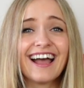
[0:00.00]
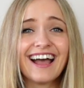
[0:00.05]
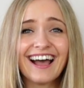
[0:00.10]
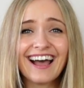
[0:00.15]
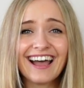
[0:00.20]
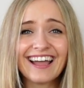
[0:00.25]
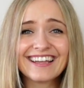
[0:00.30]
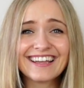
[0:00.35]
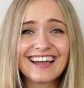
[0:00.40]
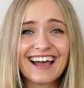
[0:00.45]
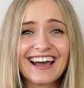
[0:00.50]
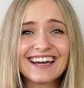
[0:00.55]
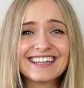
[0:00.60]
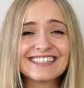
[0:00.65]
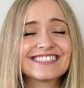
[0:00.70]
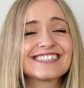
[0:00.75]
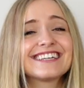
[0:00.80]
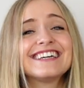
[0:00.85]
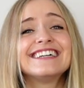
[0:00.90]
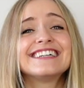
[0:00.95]
Hi
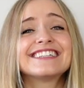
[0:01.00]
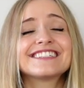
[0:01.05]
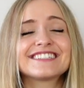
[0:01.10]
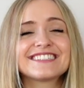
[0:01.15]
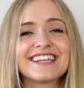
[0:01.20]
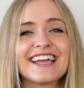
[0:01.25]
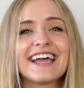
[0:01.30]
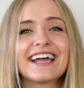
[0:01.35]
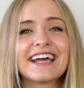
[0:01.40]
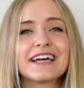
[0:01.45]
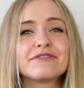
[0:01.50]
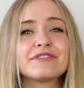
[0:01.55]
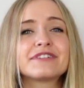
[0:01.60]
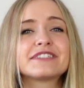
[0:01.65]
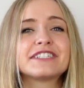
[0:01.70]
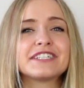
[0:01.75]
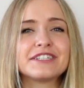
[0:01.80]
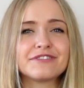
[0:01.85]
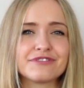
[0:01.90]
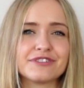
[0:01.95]
guys, today I have a
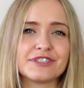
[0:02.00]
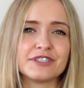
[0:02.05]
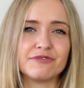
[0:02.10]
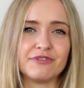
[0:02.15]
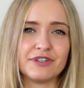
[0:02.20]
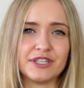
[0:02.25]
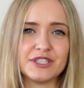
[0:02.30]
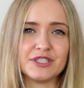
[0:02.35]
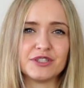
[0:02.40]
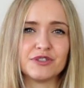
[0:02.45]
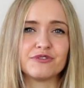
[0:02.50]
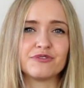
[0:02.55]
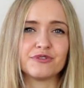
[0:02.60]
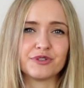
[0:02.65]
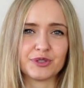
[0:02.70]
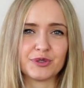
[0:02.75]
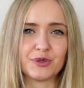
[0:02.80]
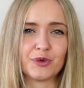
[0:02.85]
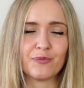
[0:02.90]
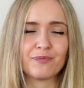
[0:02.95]
different video
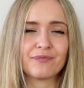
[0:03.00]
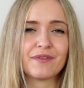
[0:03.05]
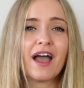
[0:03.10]
for you.